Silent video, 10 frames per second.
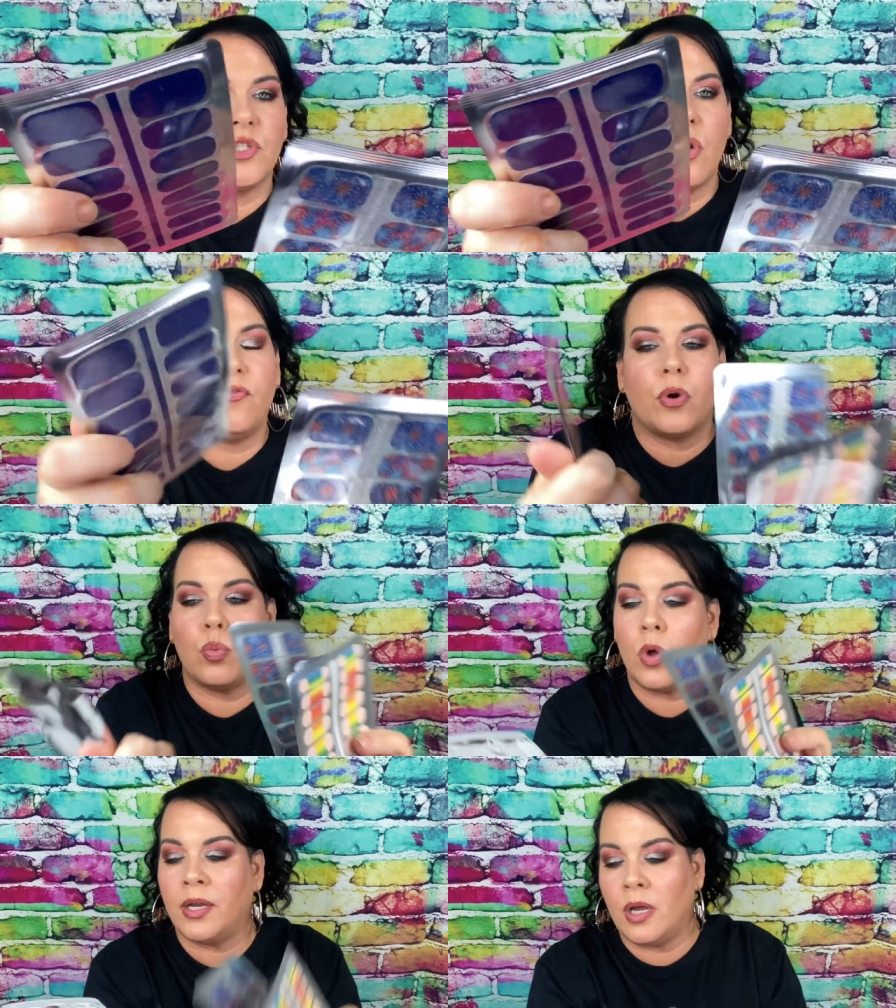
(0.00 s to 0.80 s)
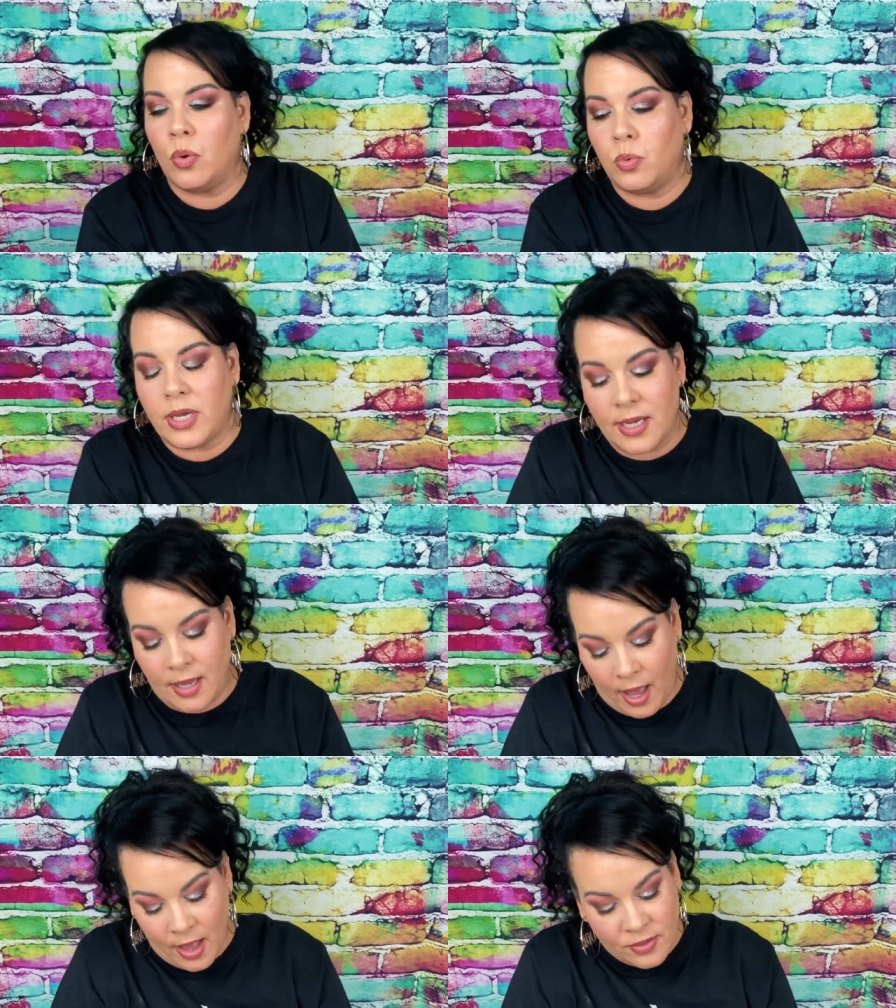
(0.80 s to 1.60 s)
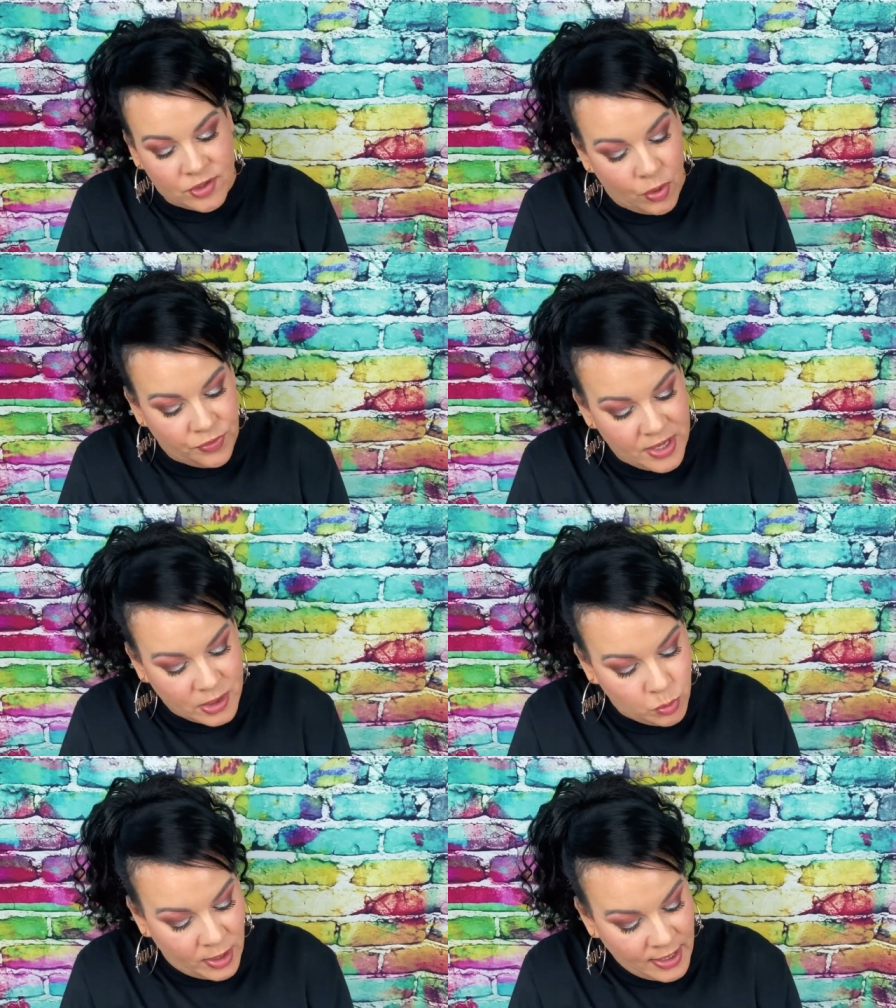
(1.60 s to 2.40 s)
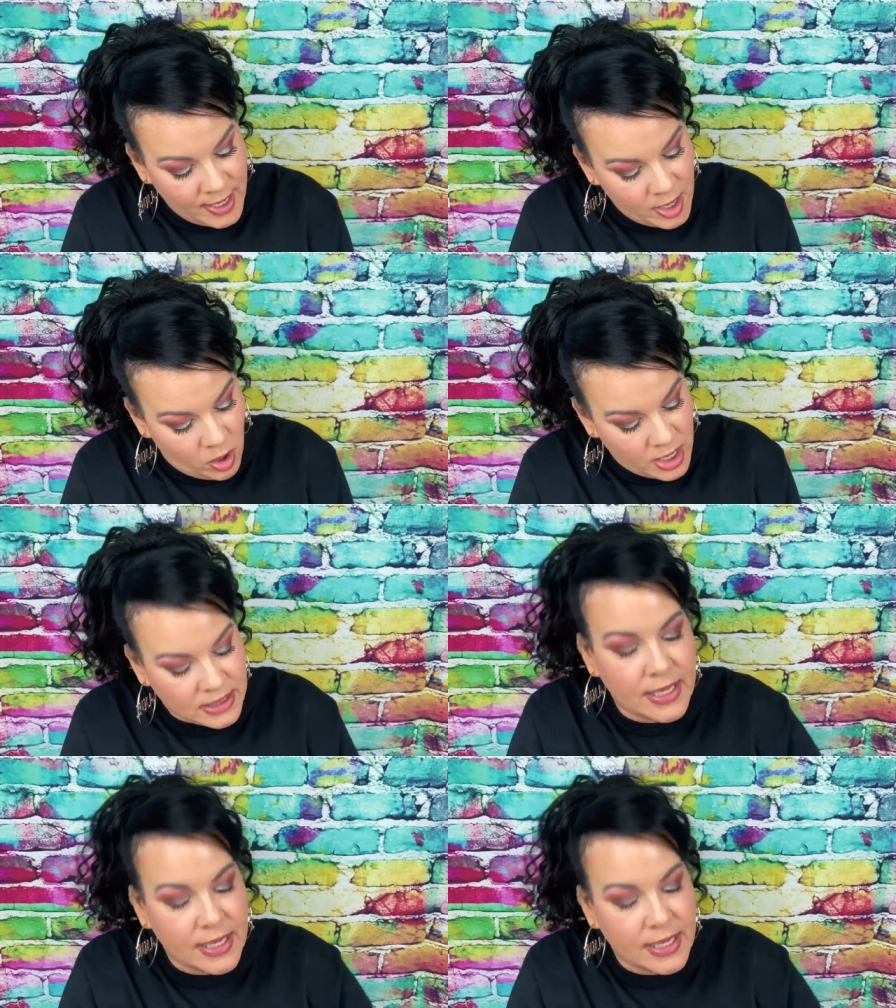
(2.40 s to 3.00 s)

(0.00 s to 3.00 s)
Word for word: so for one a week. So this one here is